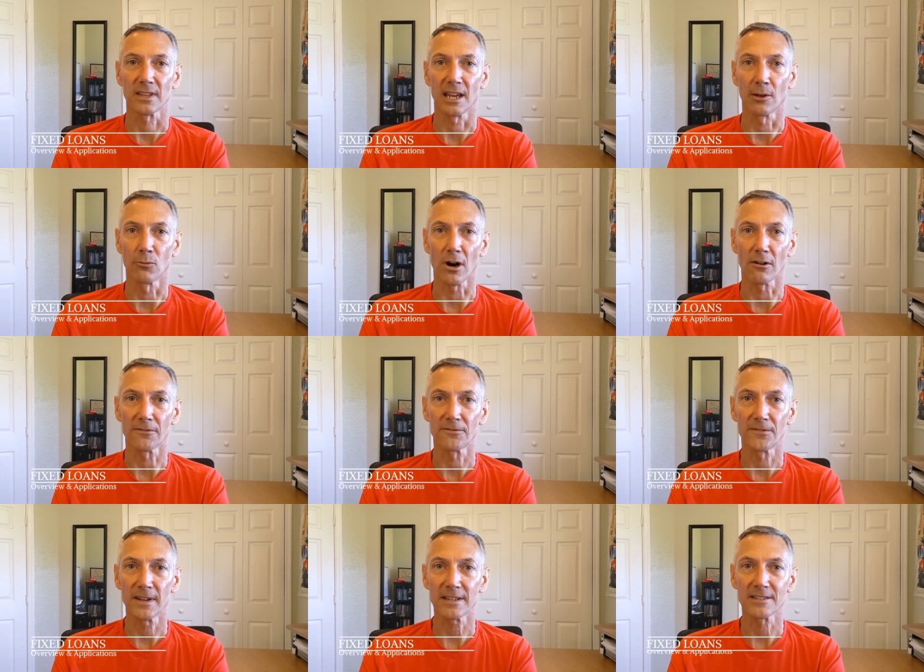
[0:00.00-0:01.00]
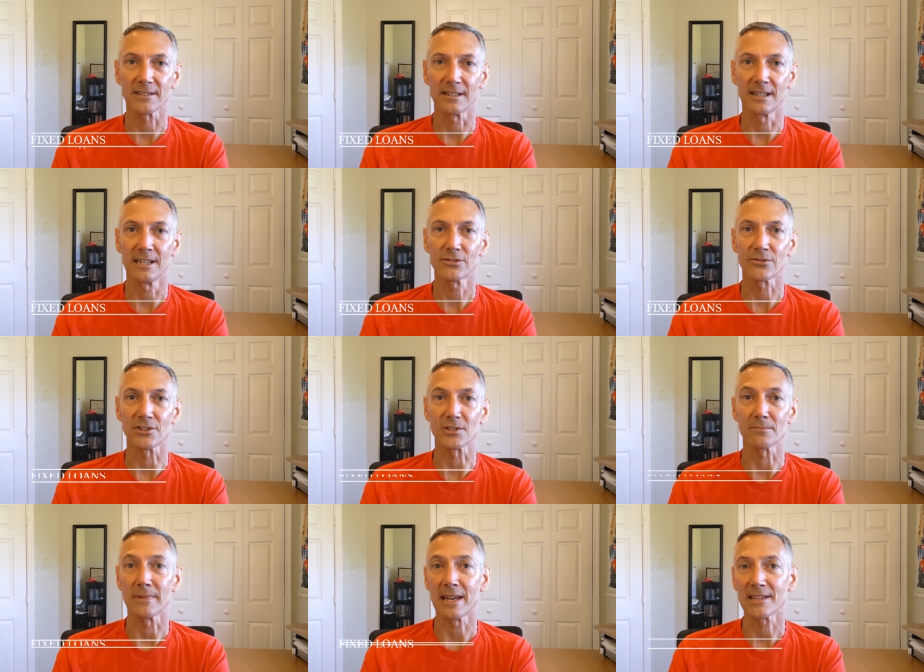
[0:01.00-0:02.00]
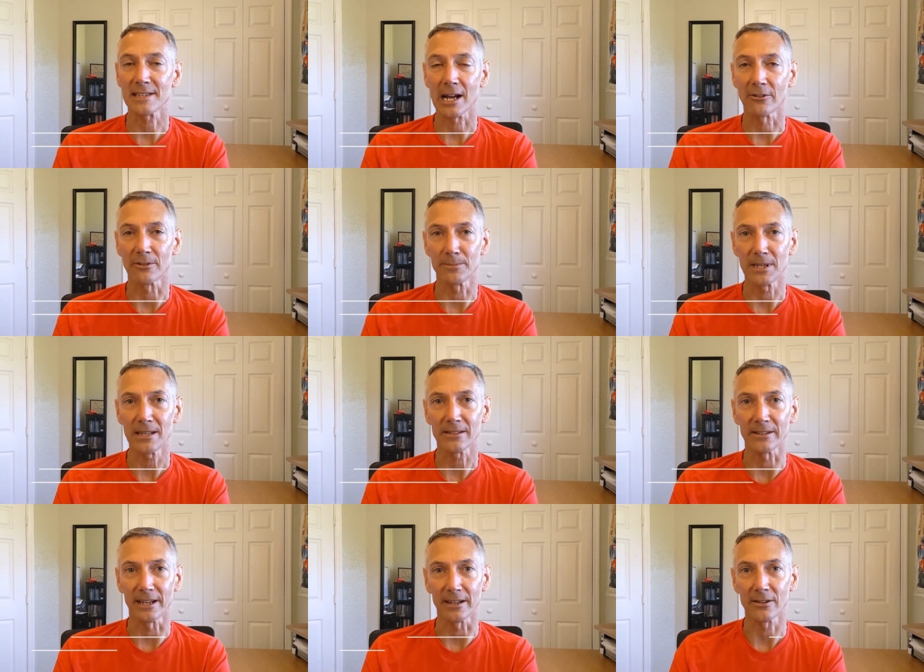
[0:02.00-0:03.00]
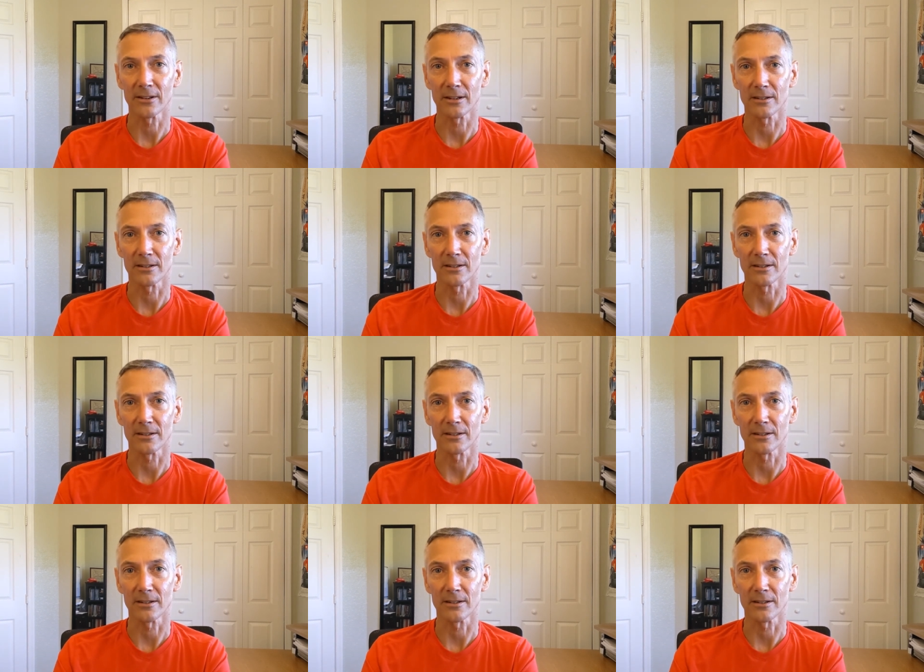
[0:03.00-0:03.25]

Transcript: And while fixed interest may sound appealing,